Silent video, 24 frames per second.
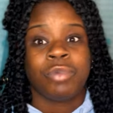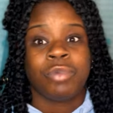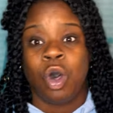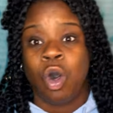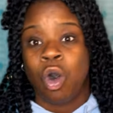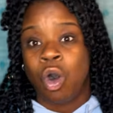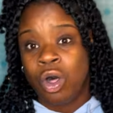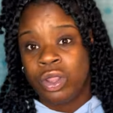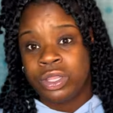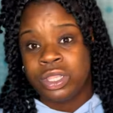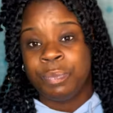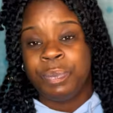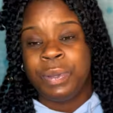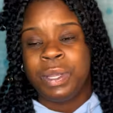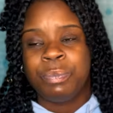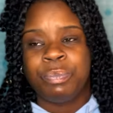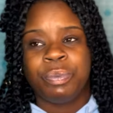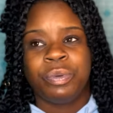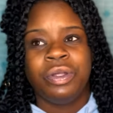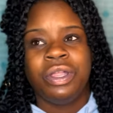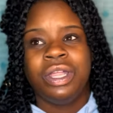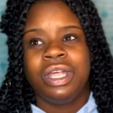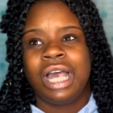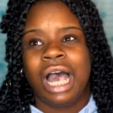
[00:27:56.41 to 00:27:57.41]
all the
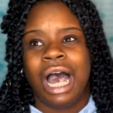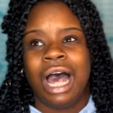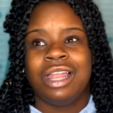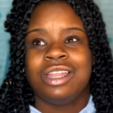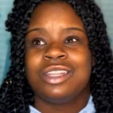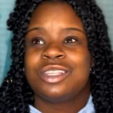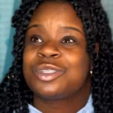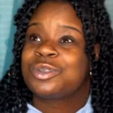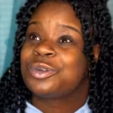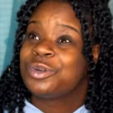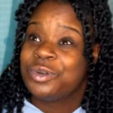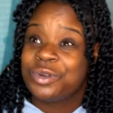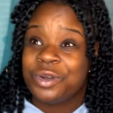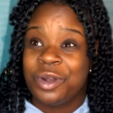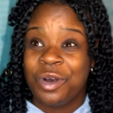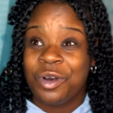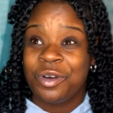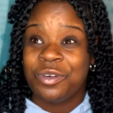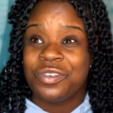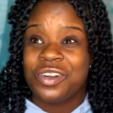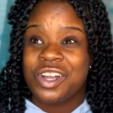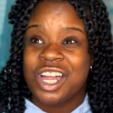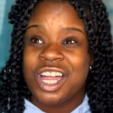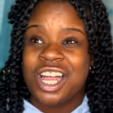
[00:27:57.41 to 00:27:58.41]
people he kind of screwed
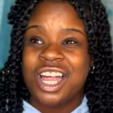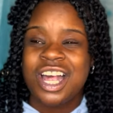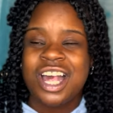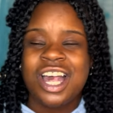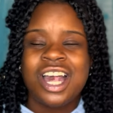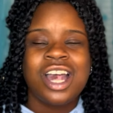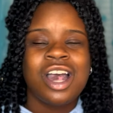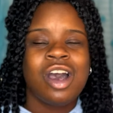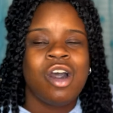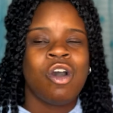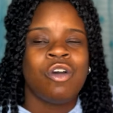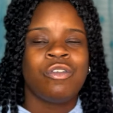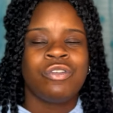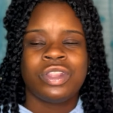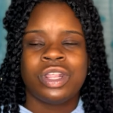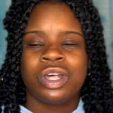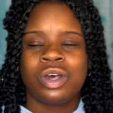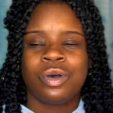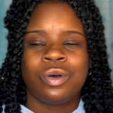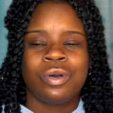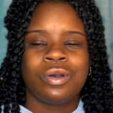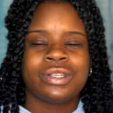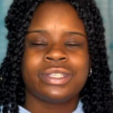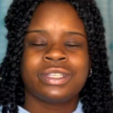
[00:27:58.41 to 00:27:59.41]
over over the
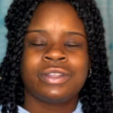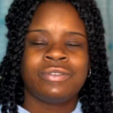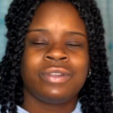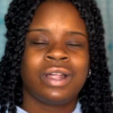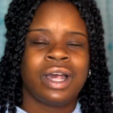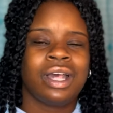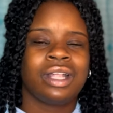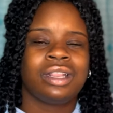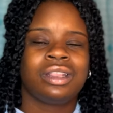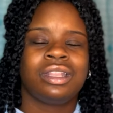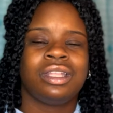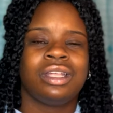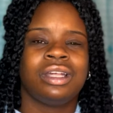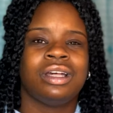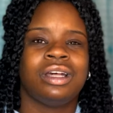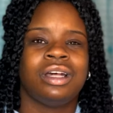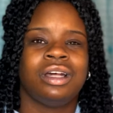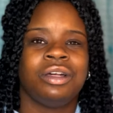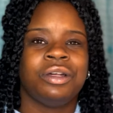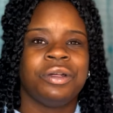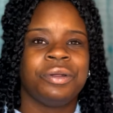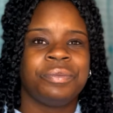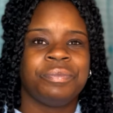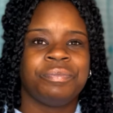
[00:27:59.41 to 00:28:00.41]
course of like the
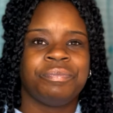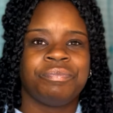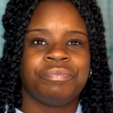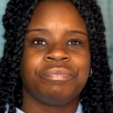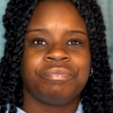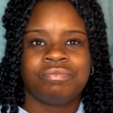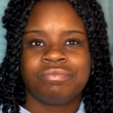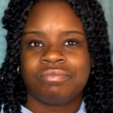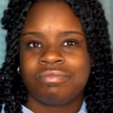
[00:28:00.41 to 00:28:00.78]
um,